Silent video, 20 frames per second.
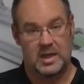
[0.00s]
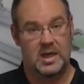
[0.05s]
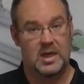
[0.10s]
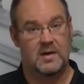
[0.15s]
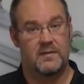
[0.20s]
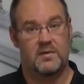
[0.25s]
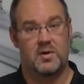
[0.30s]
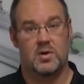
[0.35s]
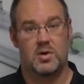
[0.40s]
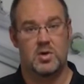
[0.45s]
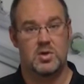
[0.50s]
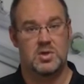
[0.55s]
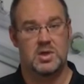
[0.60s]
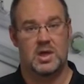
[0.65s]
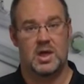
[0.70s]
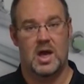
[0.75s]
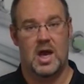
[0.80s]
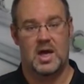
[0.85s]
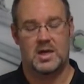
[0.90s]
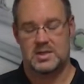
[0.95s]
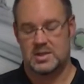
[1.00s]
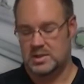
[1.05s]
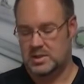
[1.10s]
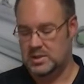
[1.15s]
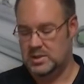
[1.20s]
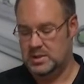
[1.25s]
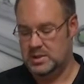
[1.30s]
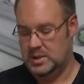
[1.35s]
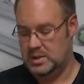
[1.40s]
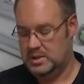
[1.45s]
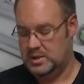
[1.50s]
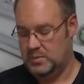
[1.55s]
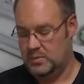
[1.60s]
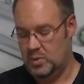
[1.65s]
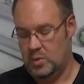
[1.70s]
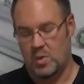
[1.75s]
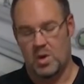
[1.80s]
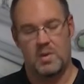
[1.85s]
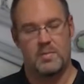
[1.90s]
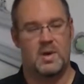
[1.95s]
again, if you're using an oxygen system,
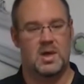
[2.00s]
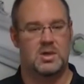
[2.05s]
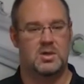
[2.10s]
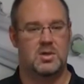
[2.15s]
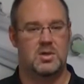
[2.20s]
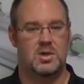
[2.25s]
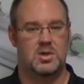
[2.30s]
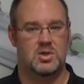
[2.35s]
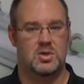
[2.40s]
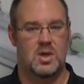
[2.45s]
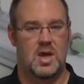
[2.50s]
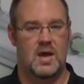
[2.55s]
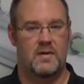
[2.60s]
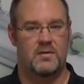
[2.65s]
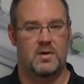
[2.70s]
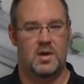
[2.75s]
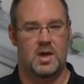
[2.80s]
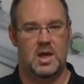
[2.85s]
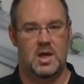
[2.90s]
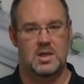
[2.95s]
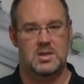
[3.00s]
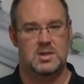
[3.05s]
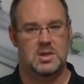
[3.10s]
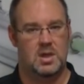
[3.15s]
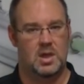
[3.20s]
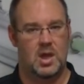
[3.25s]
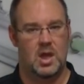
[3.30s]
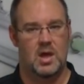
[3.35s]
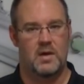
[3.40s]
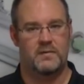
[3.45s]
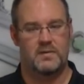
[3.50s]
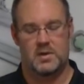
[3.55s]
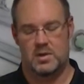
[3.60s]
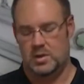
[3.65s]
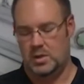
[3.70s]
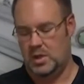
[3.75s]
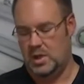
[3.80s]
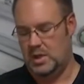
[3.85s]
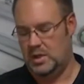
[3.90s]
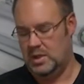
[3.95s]
you want to make sure that you have your hands gloved
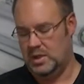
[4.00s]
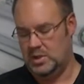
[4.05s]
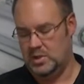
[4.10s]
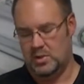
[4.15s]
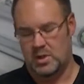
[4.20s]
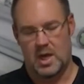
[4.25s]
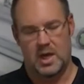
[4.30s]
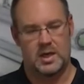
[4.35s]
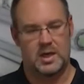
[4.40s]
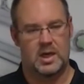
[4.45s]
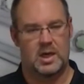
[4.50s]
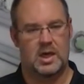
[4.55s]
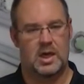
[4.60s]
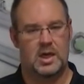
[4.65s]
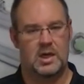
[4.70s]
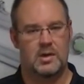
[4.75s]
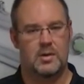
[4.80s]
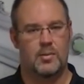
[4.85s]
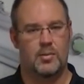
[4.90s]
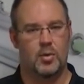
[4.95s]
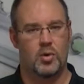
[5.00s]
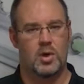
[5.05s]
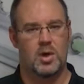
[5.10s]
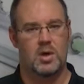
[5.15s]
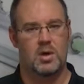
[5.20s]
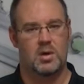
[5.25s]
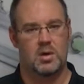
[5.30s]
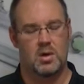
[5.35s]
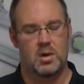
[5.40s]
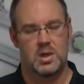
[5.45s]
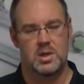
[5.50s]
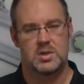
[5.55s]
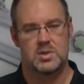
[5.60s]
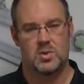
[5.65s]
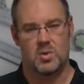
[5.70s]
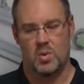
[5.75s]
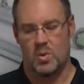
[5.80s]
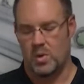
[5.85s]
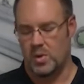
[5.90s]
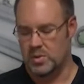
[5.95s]
and that you're not getting any debris or
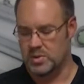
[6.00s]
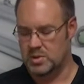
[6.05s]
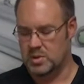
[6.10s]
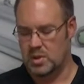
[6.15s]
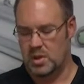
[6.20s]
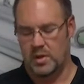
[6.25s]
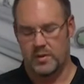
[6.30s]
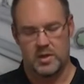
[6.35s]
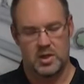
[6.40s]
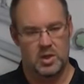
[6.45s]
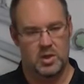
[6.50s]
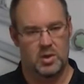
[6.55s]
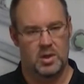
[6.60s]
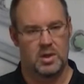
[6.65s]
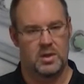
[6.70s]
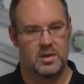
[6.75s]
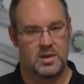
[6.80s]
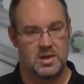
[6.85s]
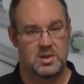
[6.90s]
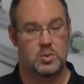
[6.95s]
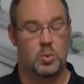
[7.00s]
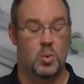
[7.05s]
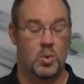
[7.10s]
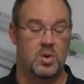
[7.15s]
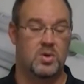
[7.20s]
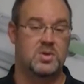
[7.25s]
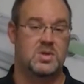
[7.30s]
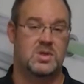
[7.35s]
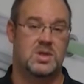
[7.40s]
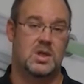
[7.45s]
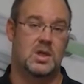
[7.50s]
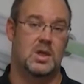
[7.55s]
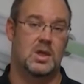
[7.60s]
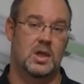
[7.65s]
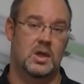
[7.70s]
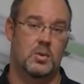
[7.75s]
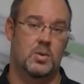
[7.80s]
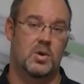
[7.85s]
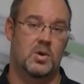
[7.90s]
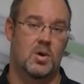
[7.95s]
grease or oils on the unit. This will seed the
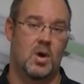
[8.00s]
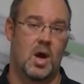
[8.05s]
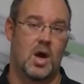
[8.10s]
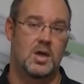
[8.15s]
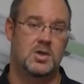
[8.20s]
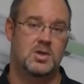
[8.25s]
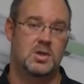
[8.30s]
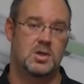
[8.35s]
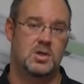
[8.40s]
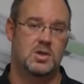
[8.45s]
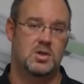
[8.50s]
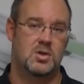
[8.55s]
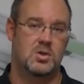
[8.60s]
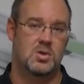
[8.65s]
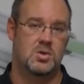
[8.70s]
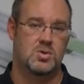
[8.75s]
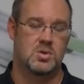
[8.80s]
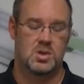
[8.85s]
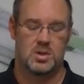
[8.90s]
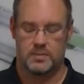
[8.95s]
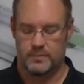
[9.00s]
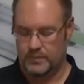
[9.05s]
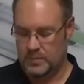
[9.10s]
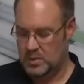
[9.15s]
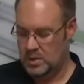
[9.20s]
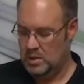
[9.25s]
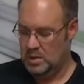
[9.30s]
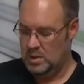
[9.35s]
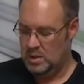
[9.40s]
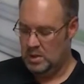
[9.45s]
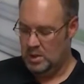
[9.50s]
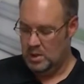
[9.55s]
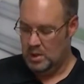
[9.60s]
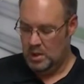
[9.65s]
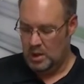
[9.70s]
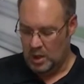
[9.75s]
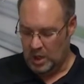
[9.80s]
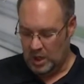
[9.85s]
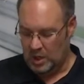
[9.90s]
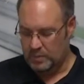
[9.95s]
liquid cryogen that you're using.
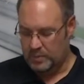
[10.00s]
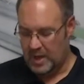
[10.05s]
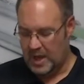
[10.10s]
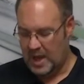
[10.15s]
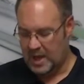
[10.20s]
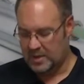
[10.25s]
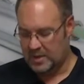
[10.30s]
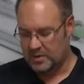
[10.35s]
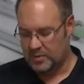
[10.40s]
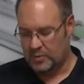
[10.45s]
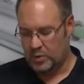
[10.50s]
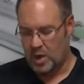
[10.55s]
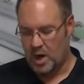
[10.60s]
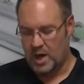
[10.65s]
Unbag the